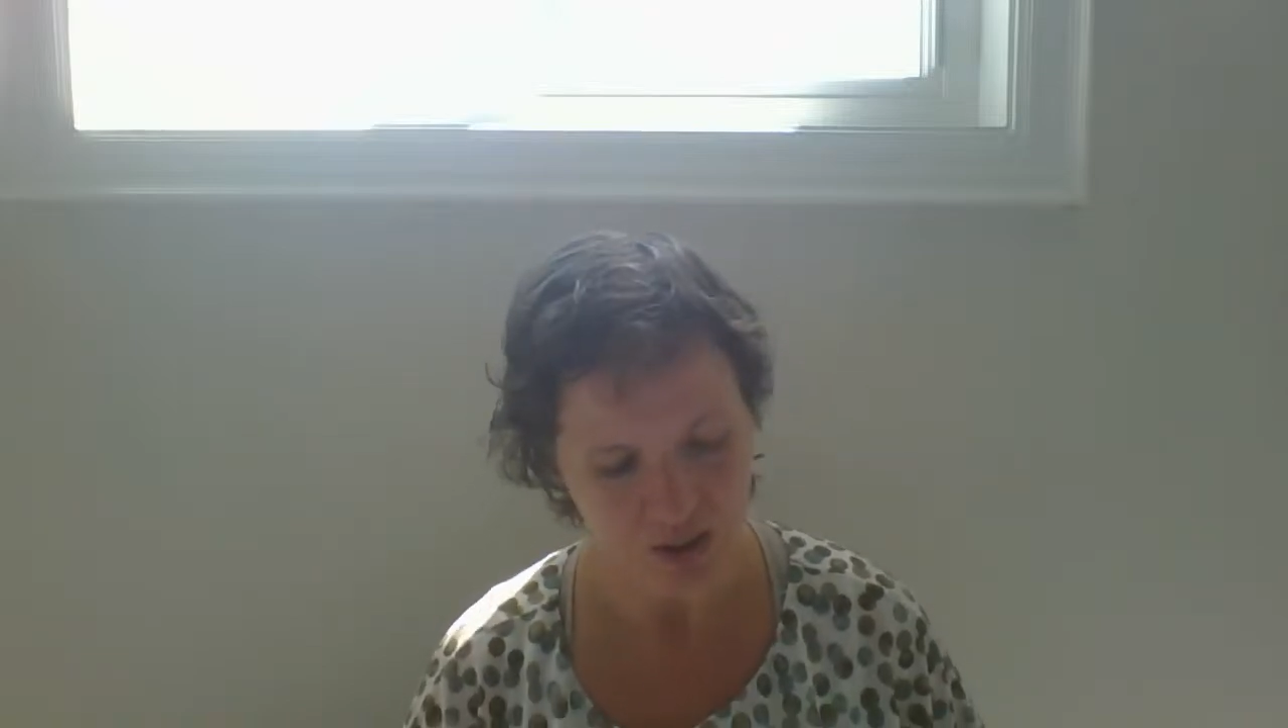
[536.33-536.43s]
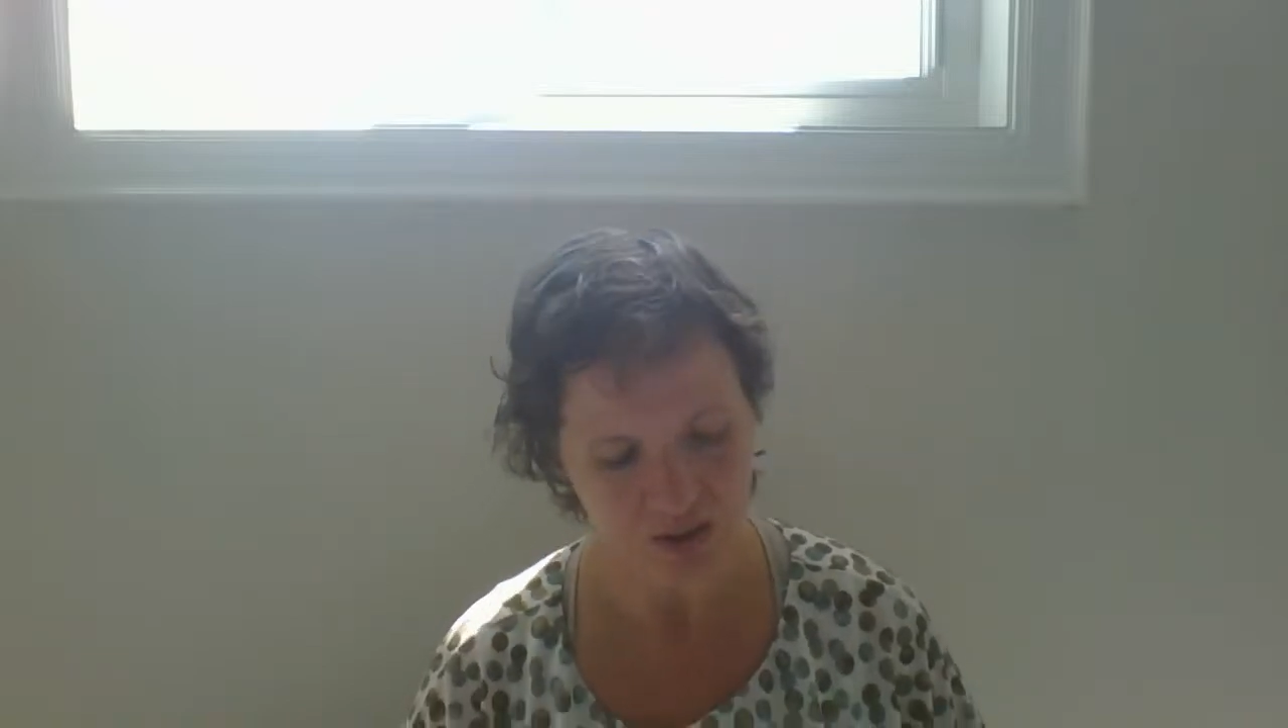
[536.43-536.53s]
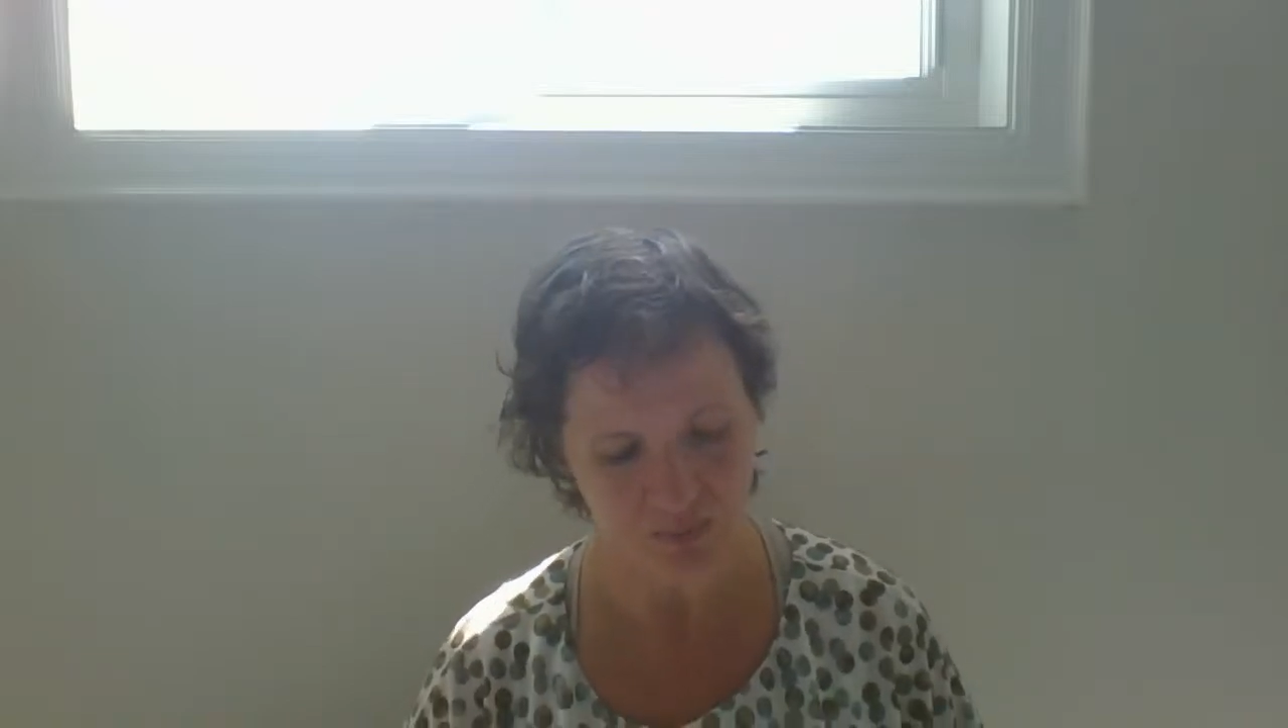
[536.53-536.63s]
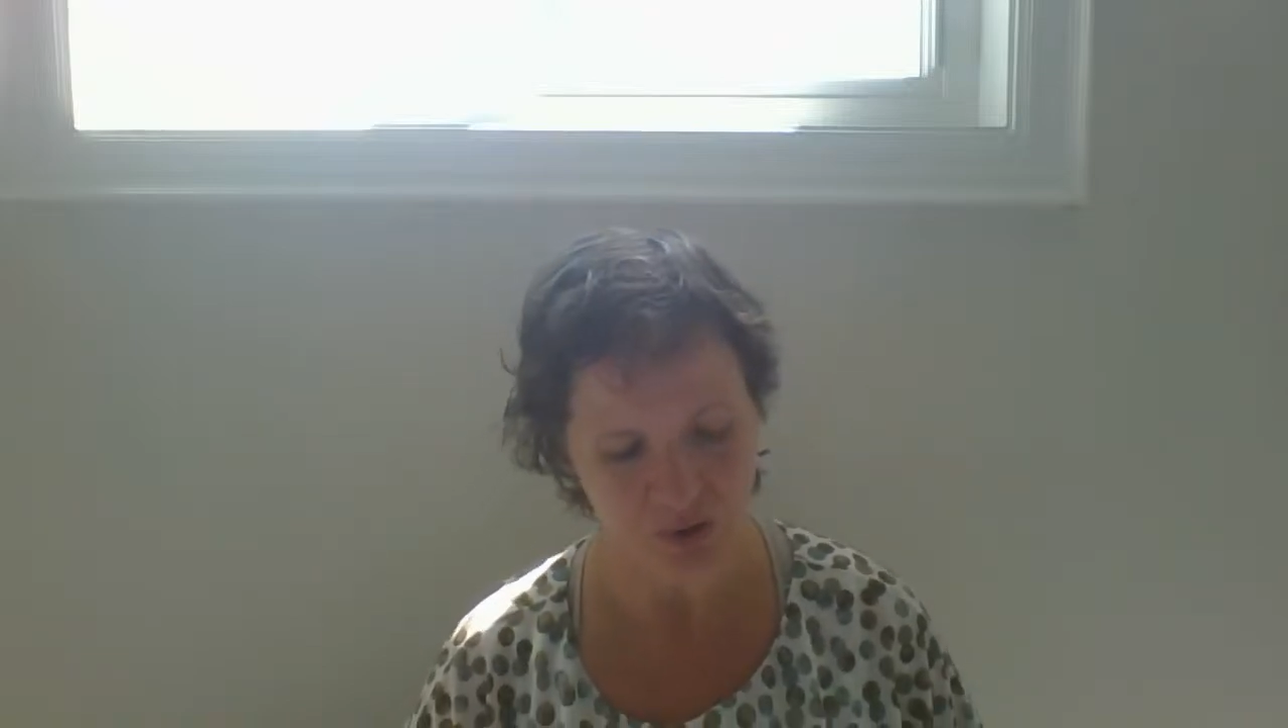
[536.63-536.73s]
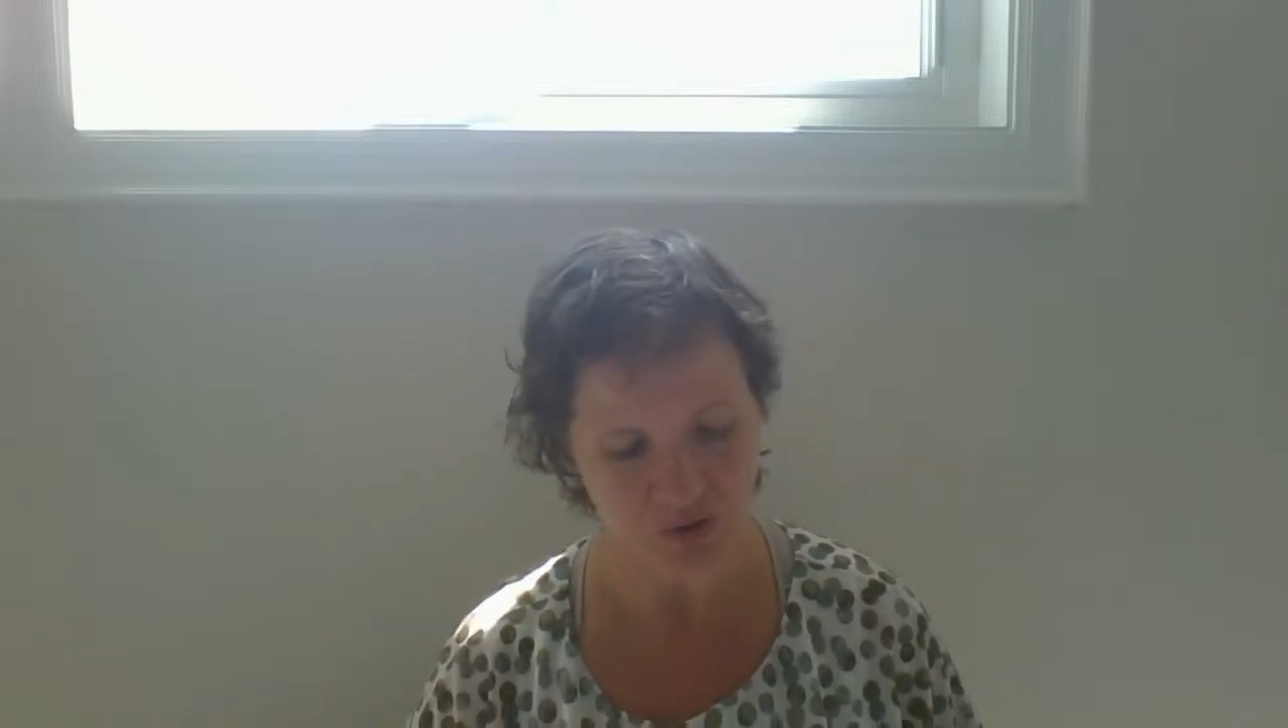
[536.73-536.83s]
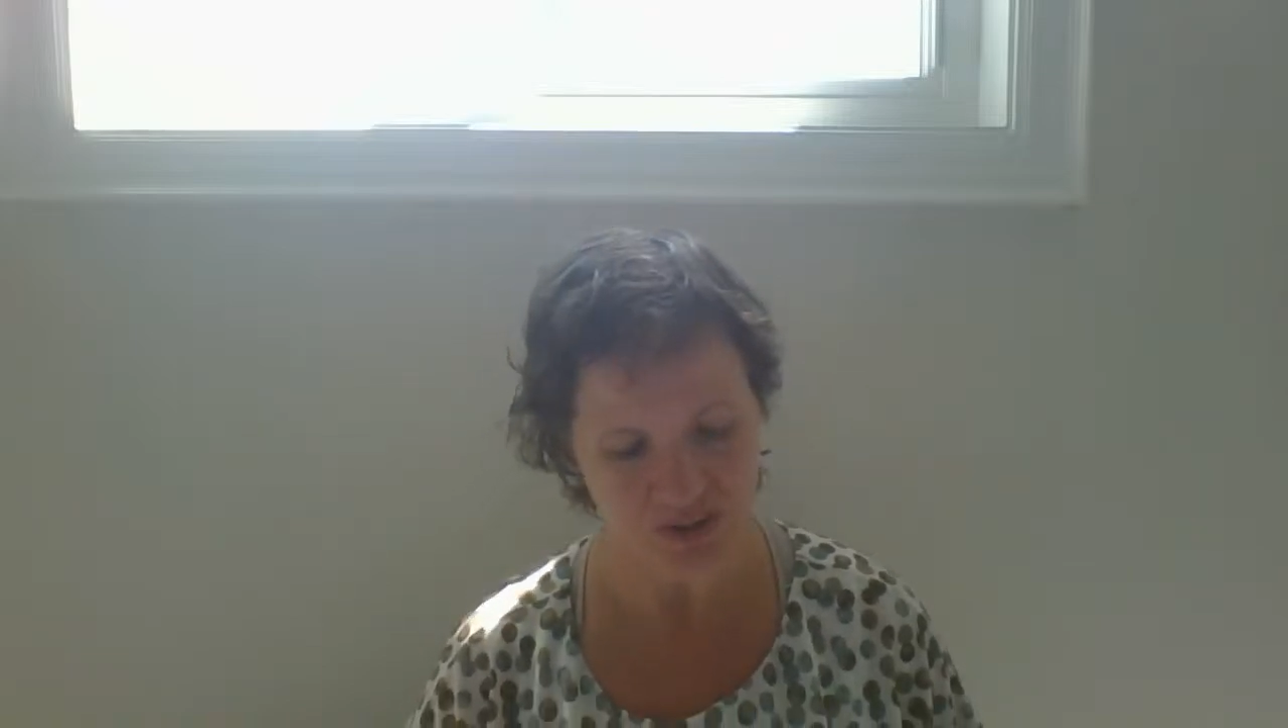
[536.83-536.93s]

Computer